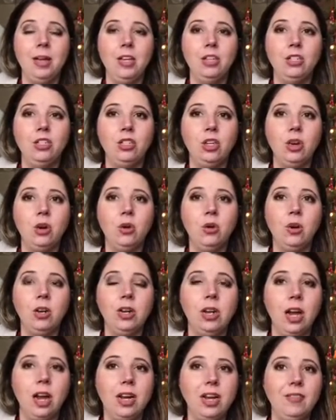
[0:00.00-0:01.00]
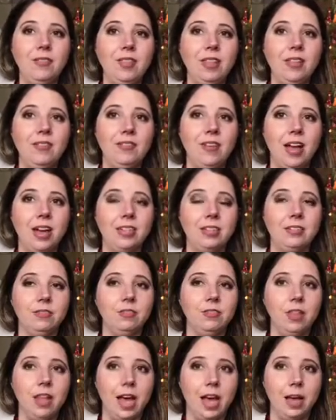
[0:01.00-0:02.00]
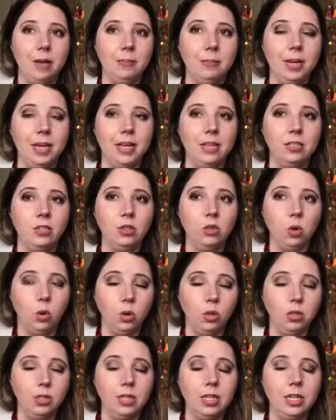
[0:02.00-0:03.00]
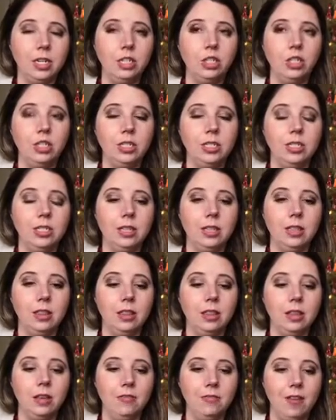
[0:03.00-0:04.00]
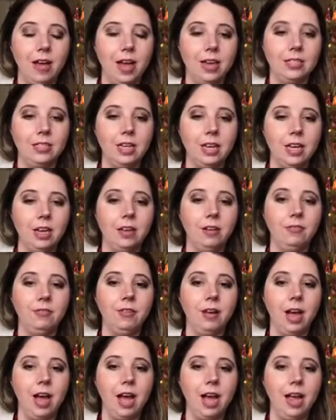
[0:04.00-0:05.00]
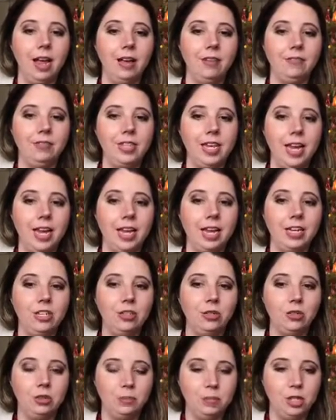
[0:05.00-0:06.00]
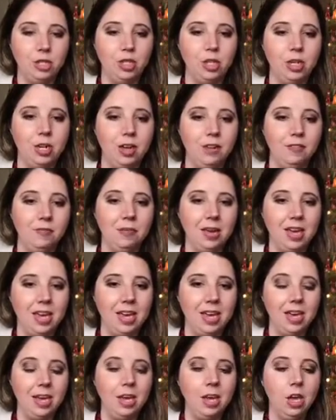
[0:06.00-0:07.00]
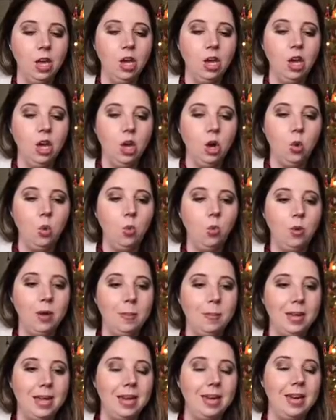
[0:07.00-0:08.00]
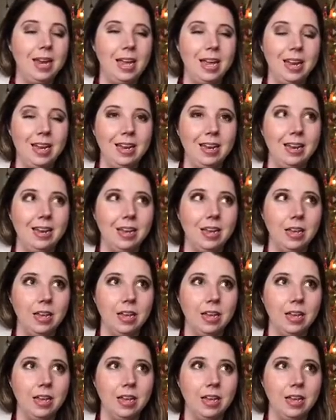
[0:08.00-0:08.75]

So not even the fact of that being sold, it's just the fact of I have taken into a mission of making women and